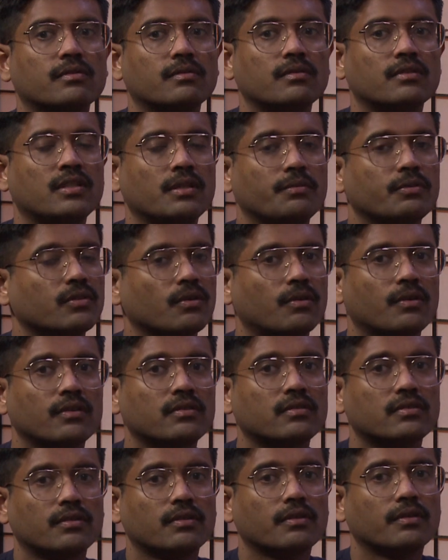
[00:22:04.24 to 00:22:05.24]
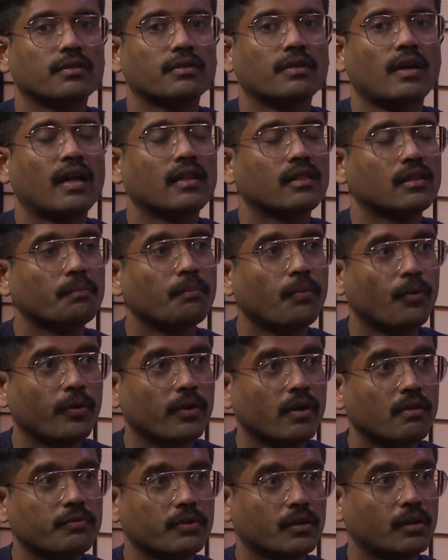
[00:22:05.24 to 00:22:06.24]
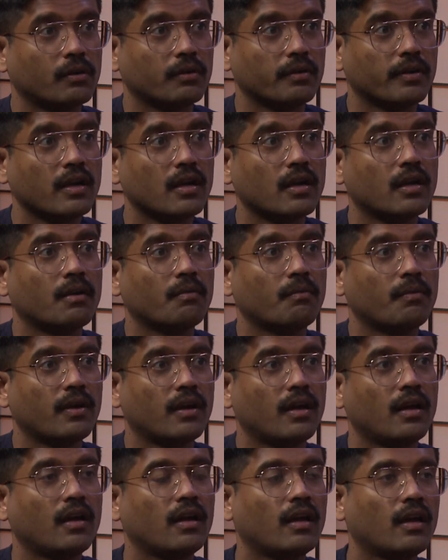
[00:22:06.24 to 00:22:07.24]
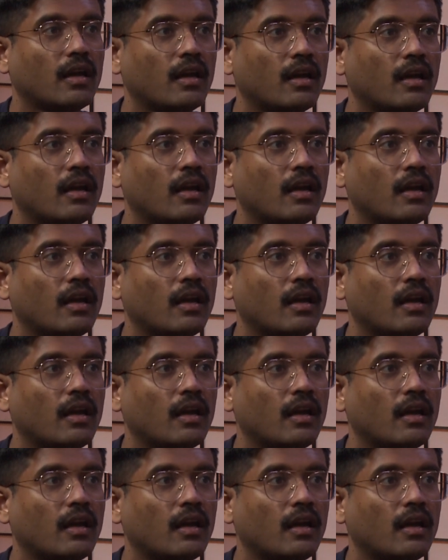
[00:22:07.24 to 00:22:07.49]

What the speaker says: she was also at the point of her career where